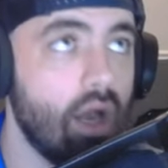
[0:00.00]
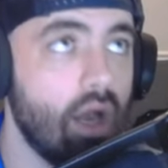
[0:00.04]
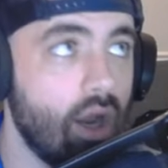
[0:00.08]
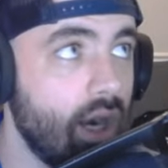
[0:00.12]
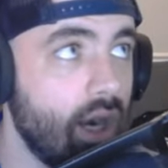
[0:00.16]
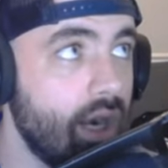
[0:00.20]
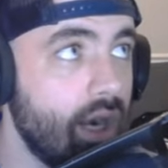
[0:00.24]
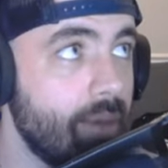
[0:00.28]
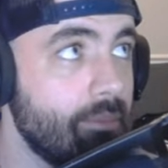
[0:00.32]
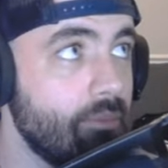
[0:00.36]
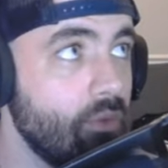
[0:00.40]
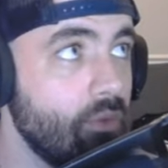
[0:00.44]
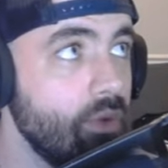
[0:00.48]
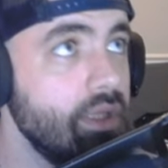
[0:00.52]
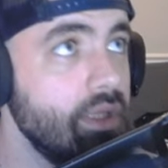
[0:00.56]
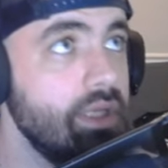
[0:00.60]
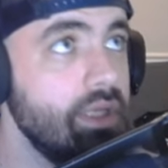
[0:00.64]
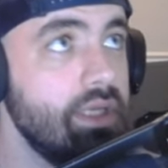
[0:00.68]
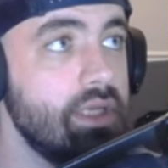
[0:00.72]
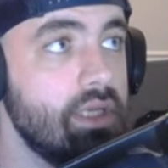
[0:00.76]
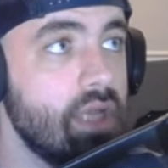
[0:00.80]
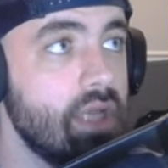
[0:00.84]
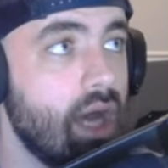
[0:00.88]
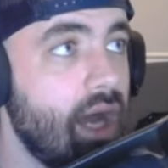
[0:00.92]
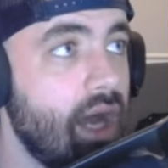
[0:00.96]
All right, I'm really
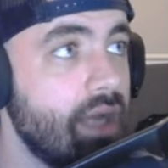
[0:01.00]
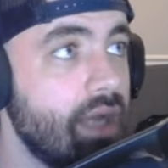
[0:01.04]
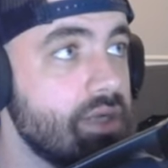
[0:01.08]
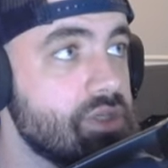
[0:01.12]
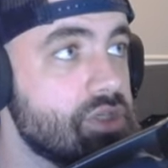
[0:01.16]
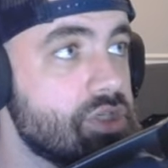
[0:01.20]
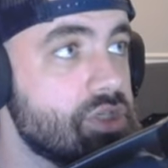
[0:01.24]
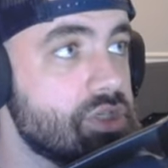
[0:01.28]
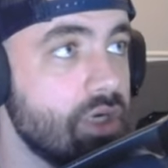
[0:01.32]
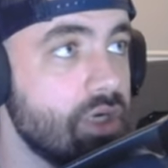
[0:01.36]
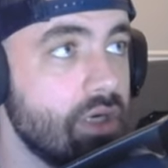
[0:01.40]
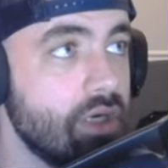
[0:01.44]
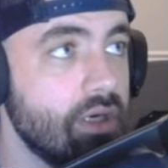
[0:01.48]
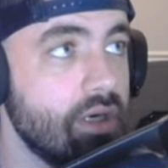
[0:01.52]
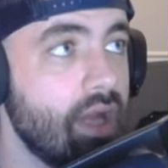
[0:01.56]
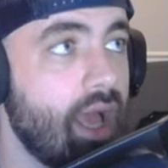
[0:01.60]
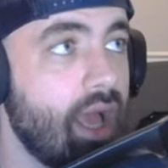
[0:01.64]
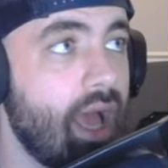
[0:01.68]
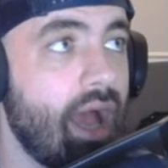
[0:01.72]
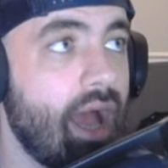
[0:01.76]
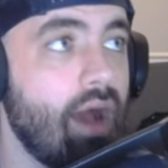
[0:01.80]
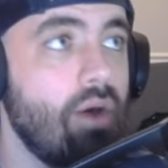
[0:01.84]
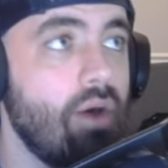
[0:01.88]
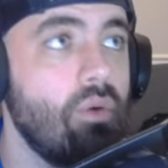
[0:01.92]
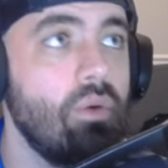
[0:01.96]
not sure
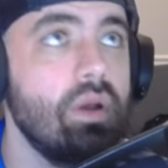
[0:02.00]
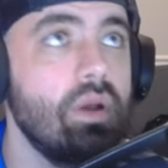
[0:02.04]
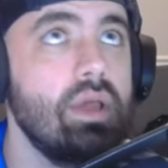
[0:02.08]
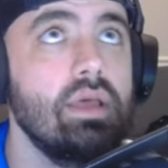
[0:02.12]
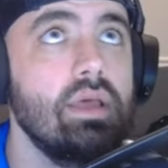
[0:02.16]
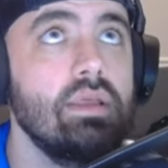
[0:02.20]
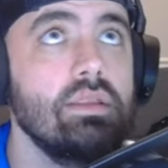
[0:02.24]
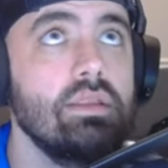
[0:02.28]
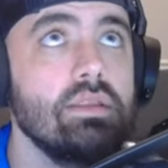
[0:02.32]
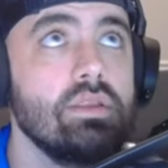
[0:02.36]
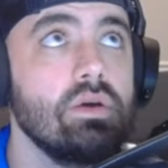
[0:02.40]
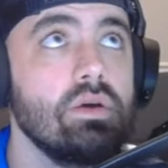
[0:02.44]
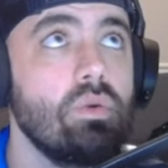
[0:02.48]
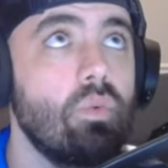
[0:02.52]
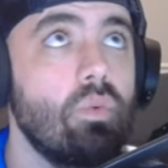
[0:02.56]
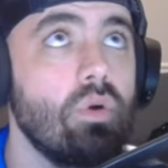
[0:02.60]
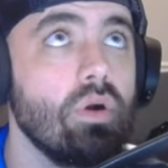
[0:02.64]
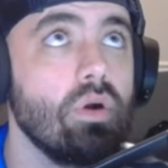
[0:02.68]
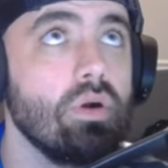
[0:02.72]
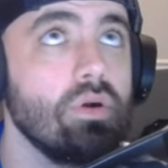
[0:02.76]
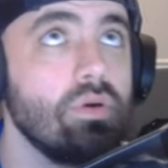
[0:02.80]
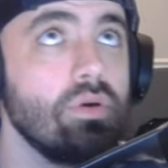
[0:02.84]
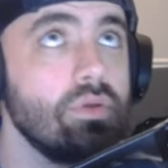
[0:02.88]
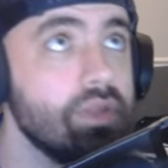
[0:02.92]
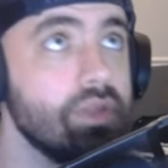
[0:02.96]
how in the
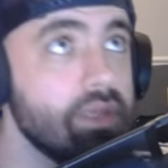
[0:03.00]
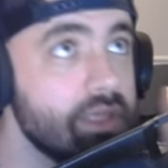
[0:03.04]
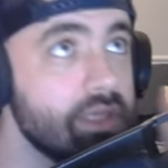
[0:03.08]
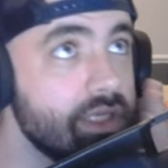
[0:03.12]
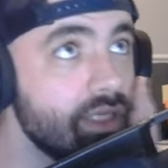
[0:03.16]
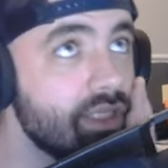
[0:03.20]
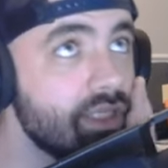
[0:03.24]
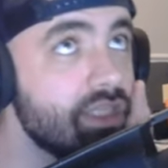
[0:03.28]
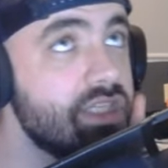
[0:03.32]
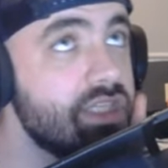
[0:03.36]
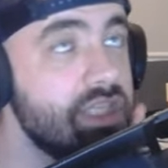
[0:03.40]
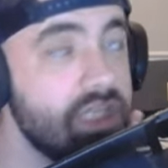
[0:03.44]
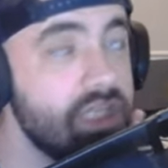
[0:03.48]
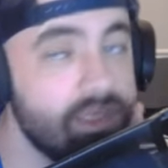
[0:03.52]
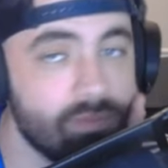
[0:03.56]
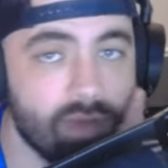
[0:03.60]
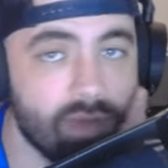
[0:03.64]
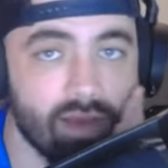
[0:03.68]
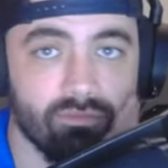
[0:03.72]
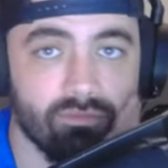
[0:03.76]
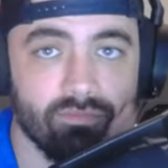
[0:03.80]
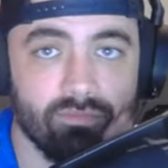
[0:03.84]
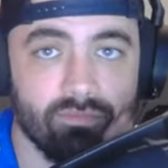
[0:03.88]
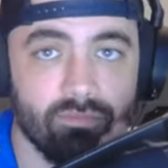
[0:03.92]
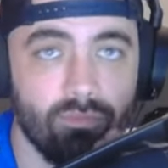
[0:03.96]
world this team
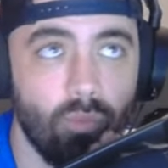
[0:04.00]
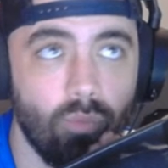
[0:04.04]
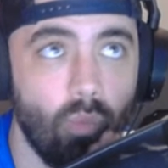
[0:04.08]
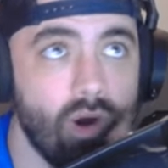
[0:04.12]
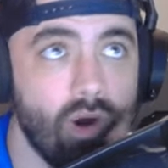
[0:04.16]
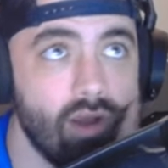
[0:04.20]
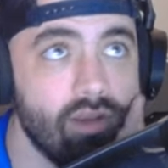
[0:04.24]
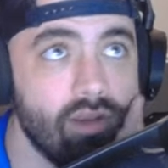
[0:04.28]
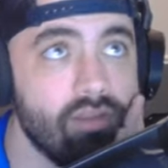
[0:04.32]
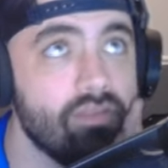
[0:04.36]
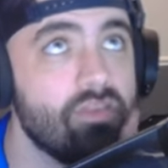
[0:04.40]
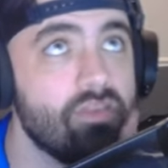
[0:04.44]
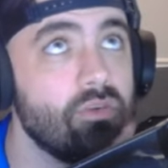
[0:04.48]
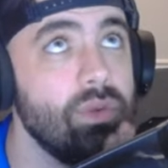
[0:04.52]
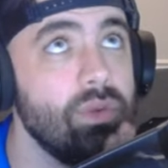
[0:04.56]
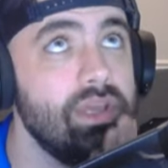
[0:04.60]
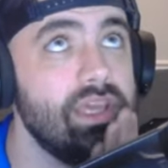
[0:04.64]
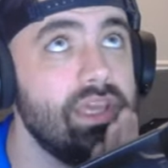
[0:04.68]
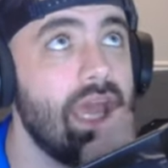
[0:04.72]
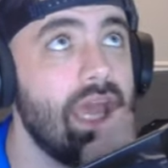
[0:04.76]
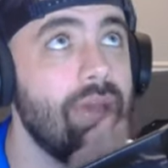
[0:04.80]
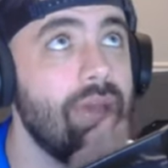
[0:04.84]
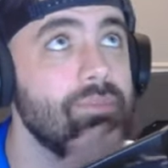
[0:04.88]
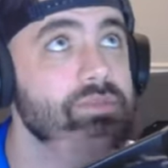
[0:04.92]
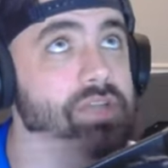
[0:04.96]
won 3
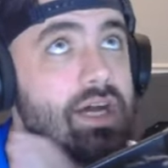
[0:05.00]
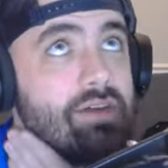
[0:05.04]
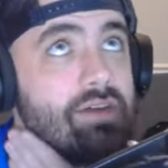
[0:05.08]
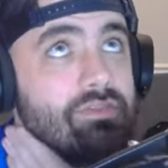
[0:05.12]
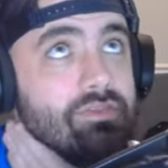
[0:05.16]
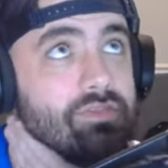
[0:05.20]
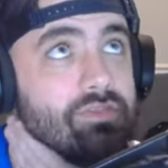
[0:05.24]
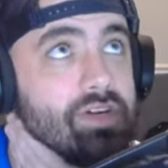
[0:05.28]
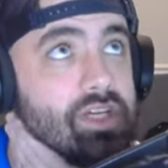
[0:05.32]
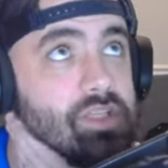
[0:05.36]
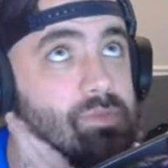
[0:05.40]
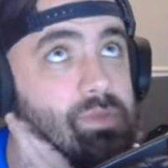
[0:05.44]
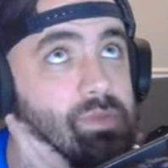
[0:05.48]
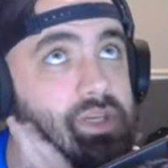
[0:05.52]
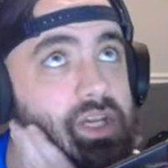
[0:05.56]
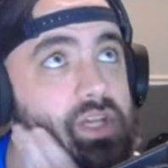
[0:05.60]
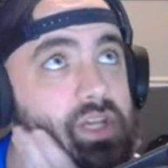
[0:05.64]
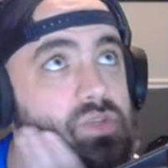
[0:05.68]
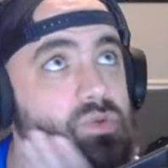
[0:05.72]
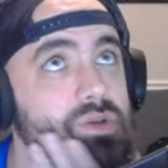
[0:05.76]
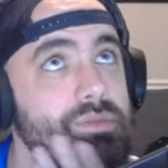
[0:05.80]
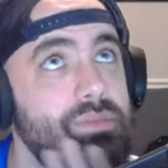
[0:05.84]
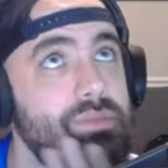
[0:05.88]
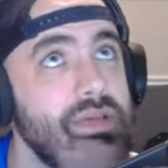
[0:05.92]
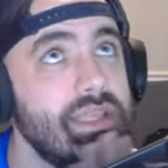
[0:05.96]
games off of us
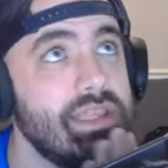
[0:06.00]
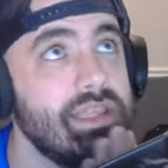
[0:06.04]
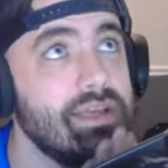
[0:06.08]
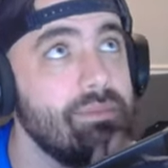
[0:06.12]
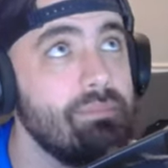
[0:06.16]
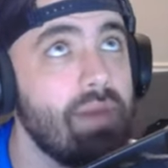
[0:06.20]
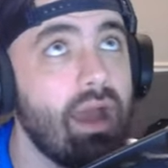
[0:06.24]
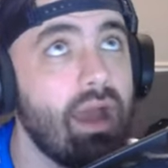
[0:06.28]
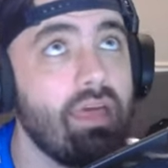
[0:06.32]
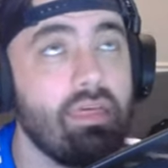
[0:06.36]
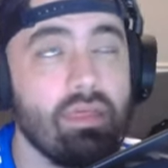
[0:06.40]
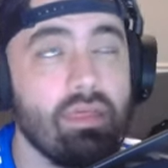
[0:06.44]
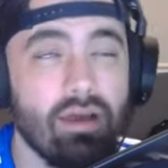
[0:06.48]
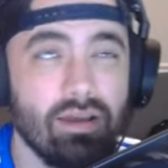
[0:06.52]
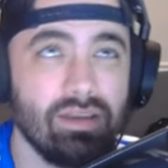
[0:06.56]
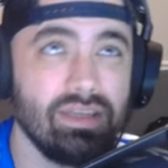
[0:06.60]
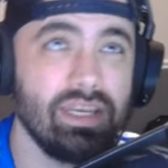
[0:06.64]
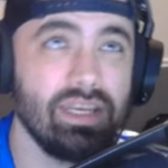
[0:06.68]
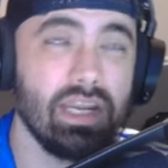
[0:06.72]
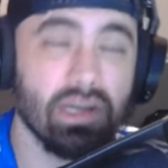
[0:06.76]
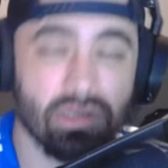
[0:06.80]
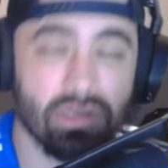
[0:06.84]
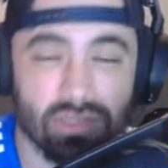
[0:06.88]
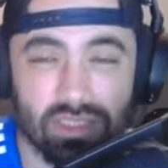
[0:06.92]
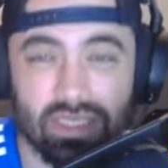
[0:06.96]
because we beat them by
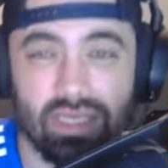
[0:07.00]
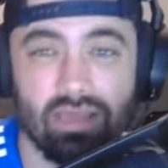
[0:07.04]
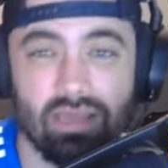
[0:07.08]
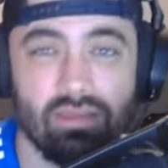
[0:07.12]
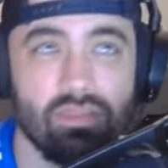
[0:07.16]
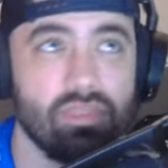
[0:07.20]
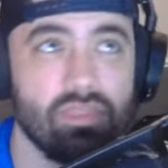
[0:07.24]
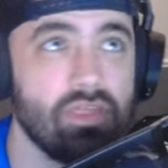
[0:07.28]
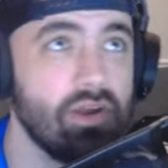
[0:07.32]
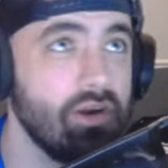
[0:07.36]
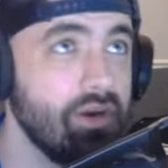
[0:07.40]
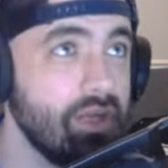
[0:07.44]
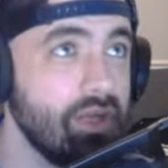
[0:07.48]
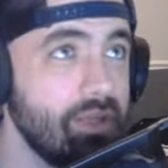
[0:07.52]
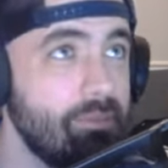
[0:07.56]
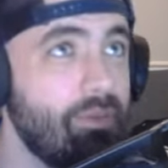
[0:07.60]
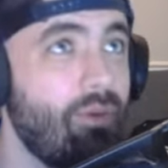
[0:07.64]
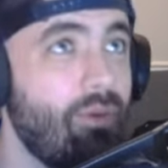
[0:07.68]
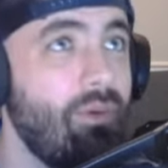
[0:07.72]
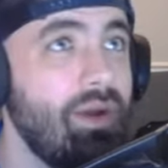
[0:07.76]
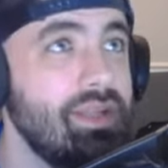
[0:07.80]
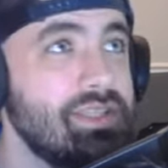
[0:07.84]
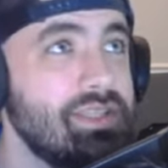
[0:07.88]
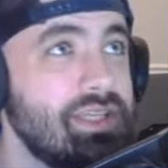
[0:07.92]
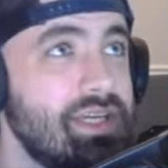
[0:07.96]
nearly 30
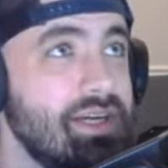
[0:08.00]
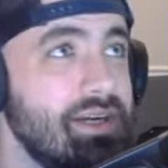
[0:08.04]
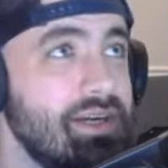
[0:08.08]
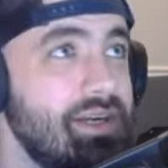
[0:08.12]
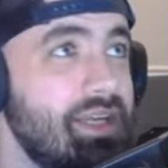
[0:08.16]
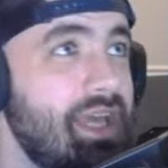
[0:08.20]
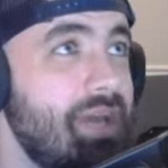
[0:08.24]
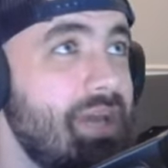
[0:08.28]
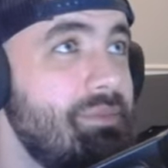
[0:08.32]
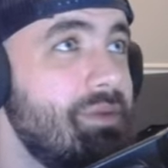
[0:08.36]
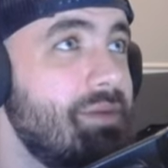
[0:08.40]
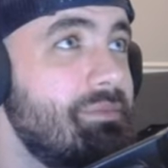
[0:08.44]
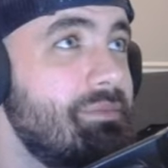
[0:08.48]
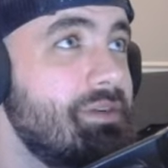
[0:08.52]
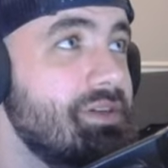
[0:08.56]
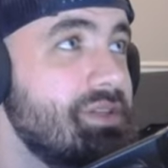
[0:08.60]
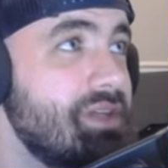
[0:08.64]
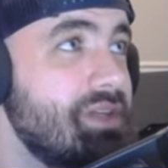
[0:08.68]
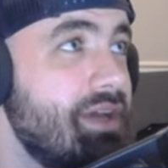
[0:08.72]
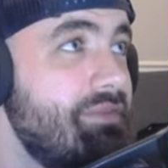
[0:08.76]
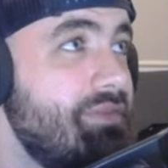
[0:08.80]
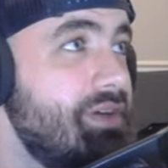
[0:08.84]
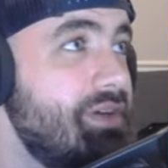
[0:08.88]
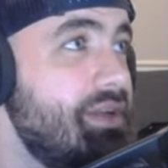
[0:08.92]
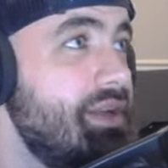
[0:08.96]
points here in game number
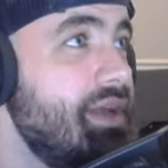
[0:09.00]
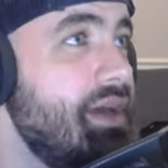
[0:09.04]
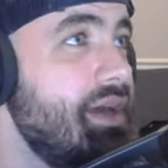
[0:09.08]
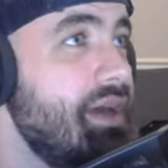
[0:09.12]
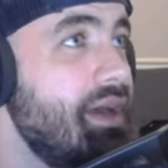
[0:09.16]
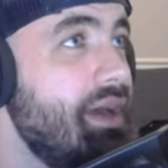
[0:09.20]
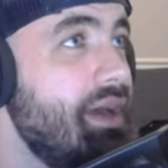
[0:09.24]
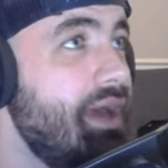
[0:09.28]
7.